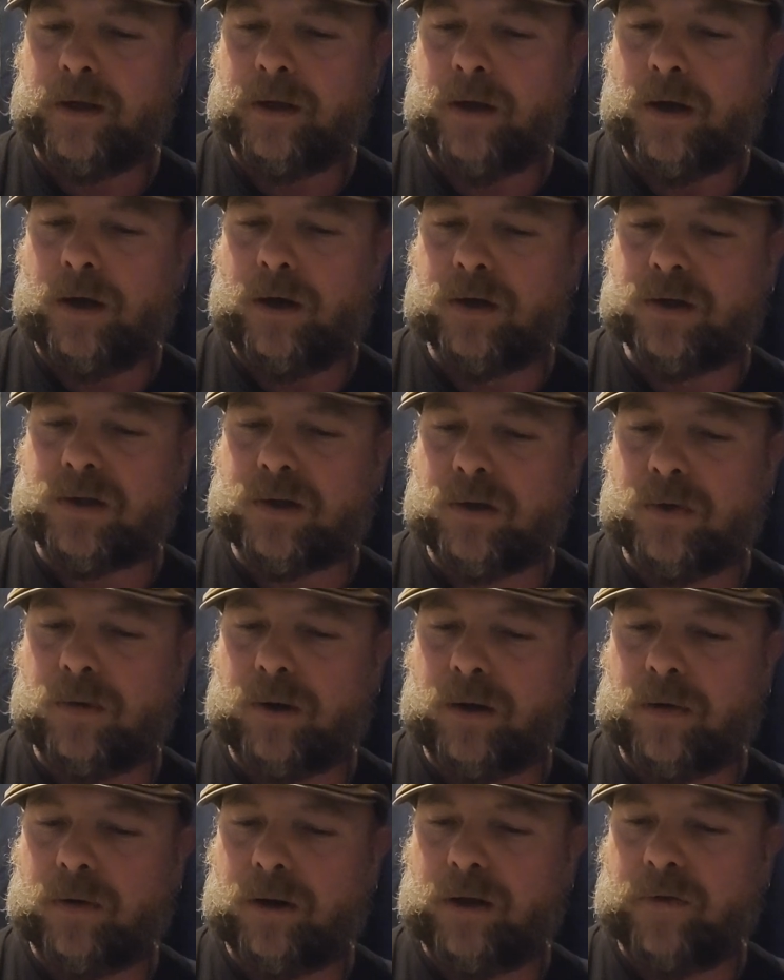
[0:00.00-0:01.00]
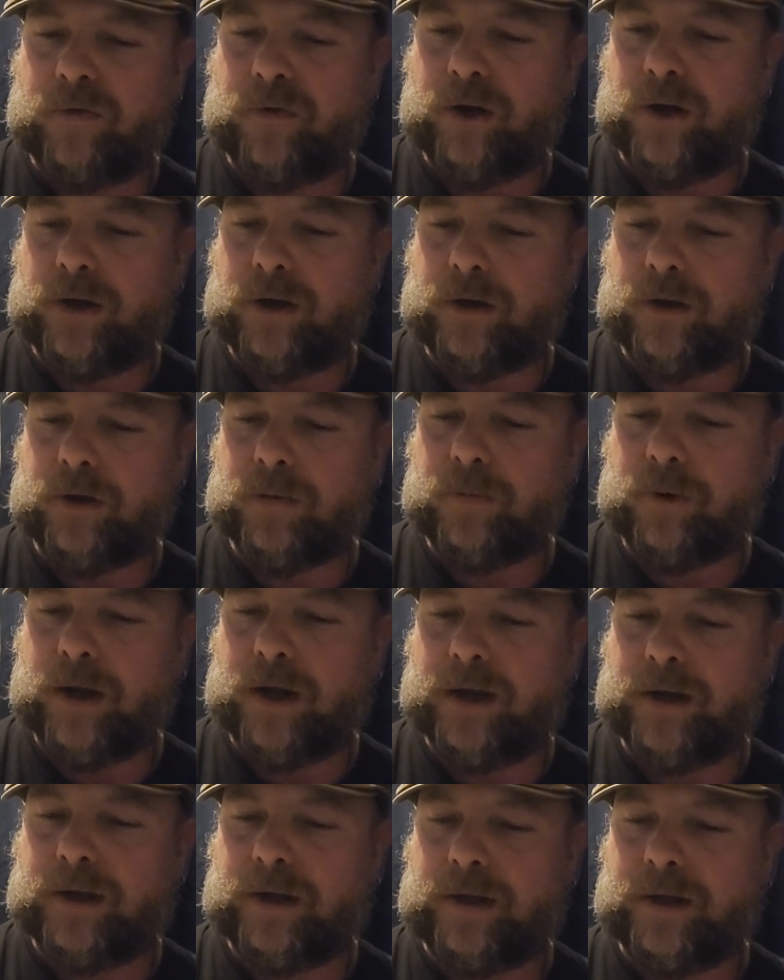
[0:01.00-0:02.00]
Also, where would I find a good
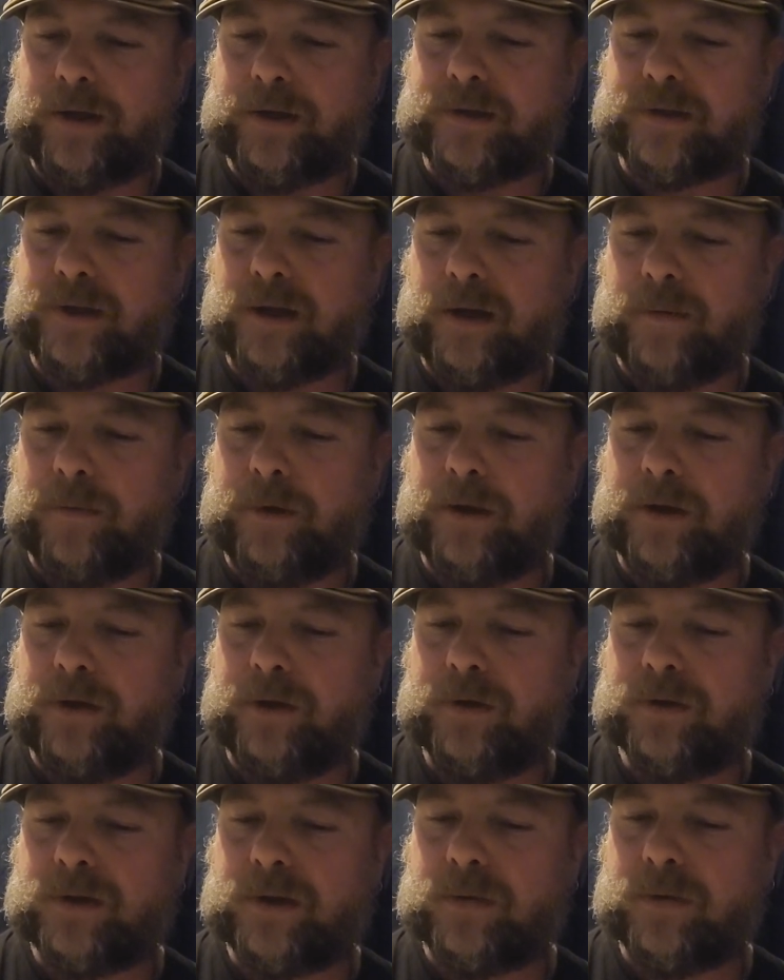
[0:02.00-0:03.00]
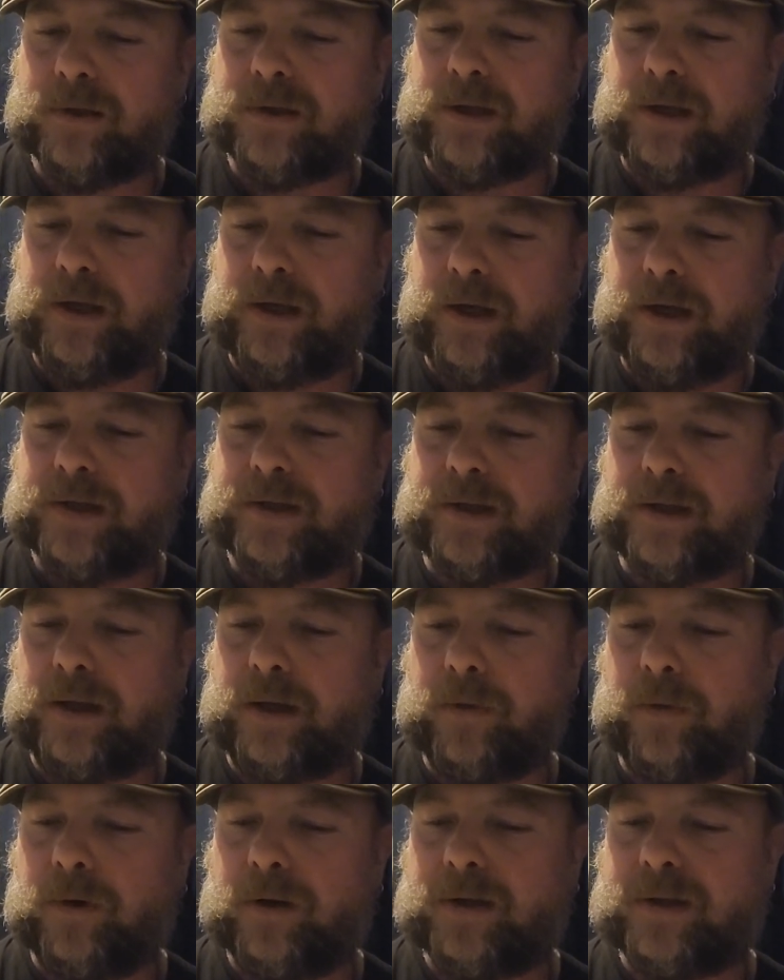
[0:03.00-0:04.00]
brandy yeast? I've been using whiskey yeast and
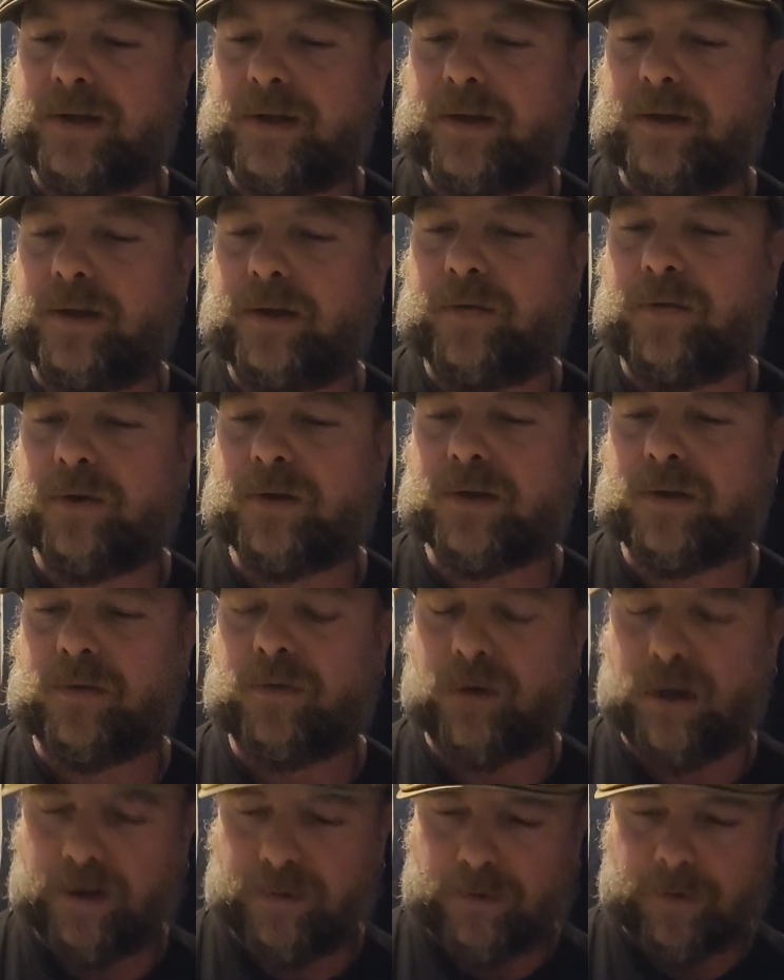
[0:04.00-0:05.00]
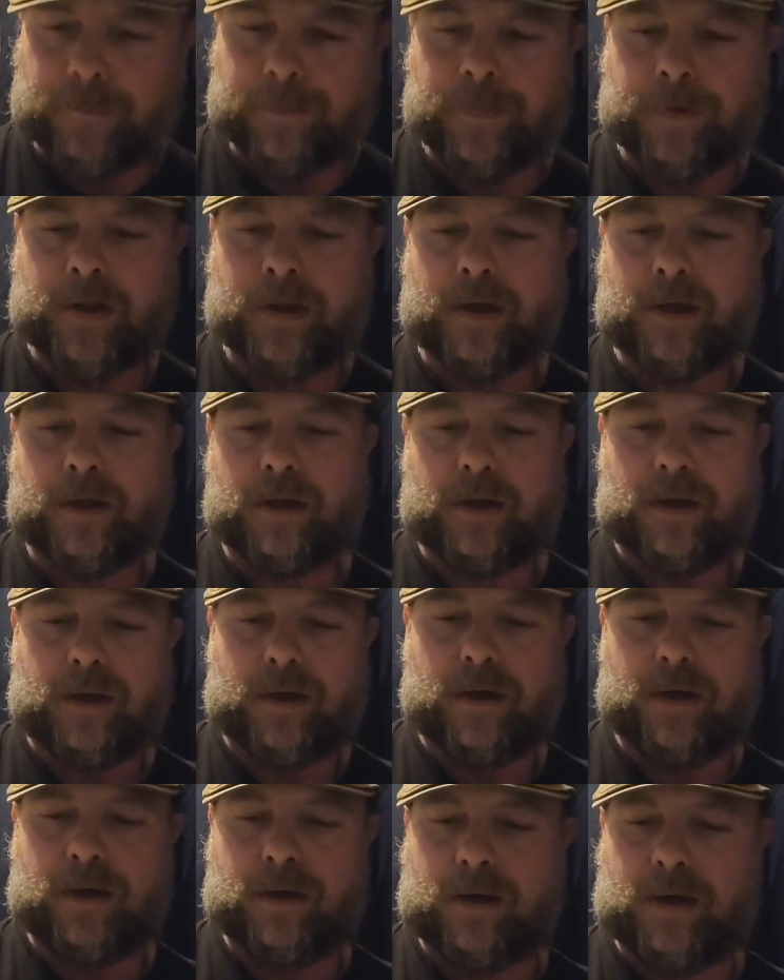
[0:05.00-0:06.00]
I want to see the difference in flavor.
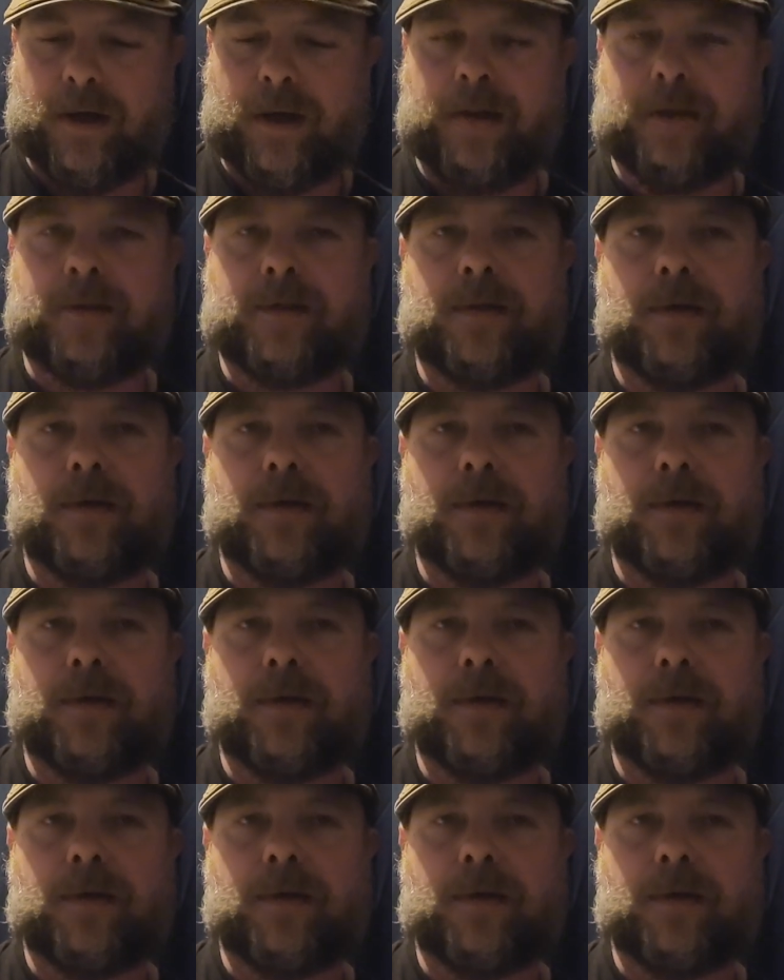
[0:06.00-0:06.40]
All right.